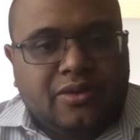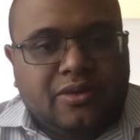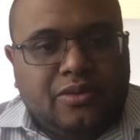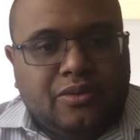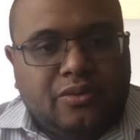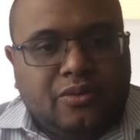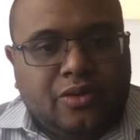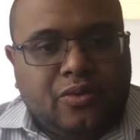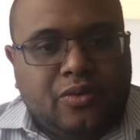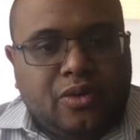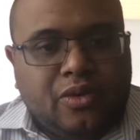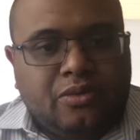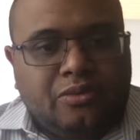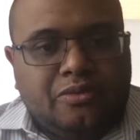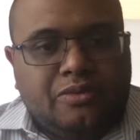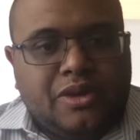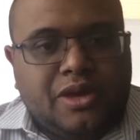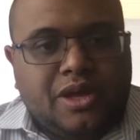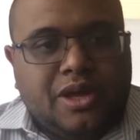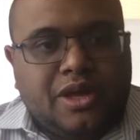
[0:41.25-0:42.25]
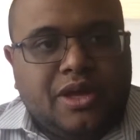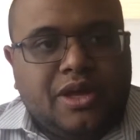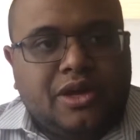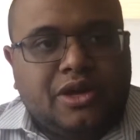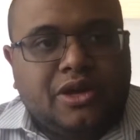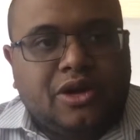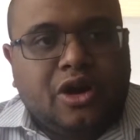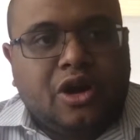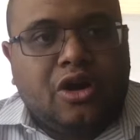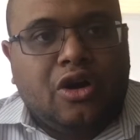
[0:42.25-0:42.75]
We won't be
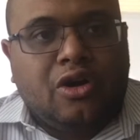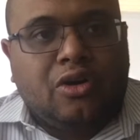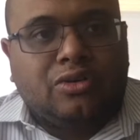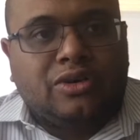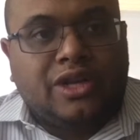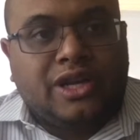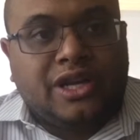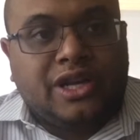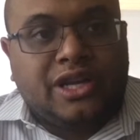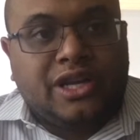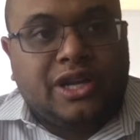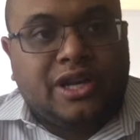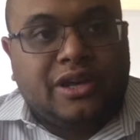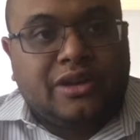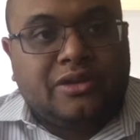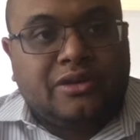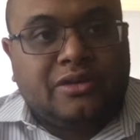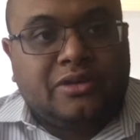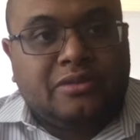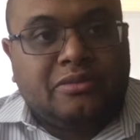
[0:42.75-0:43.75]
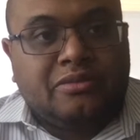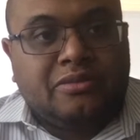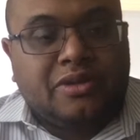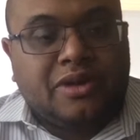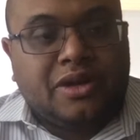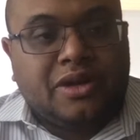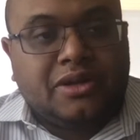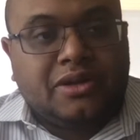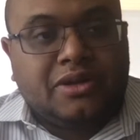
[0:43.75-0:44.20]
all day today, but